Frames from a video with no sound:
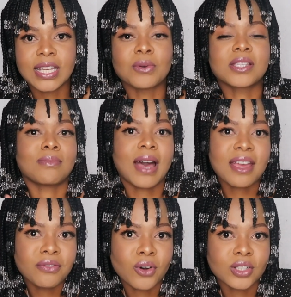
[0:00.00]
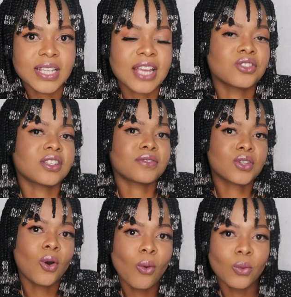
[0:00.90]
It was my fault. I shouldn't have
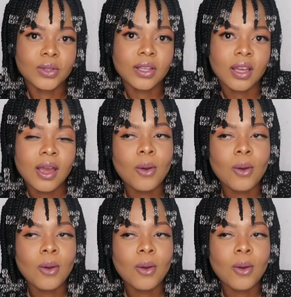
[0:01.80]
told.